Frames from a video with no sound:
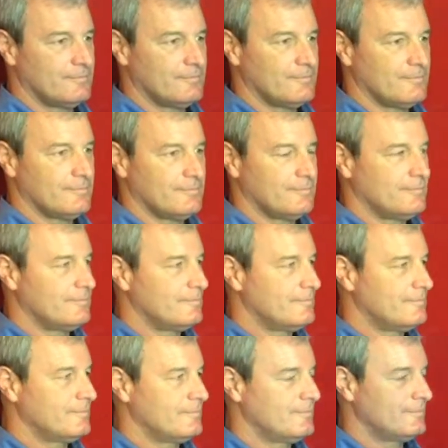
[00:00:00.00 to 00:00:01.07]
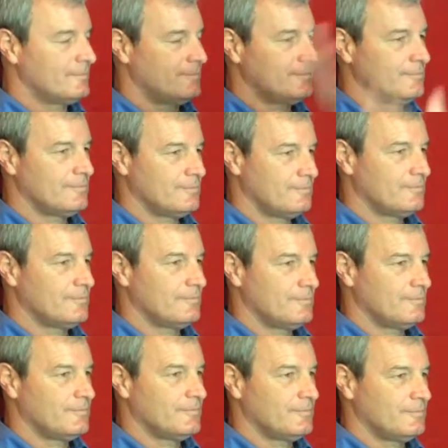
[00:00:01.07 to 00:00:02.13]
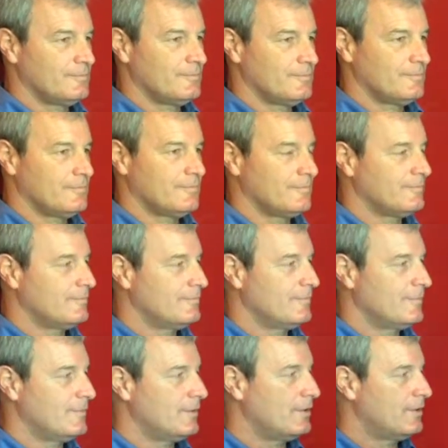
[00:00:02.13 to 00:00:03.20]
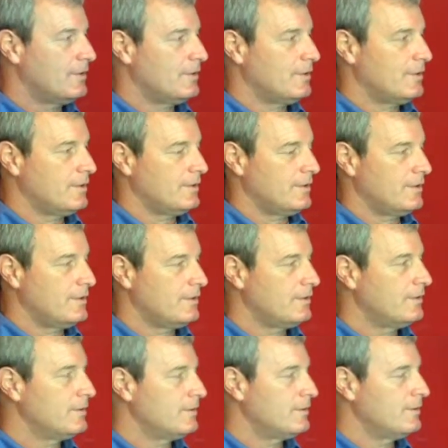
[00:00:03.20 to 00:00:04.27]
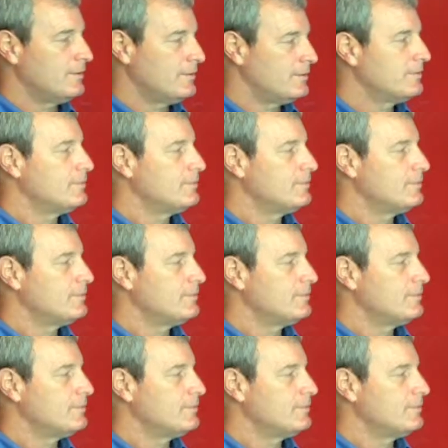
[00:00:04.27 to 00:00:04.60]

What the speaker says: The person shown says nothing.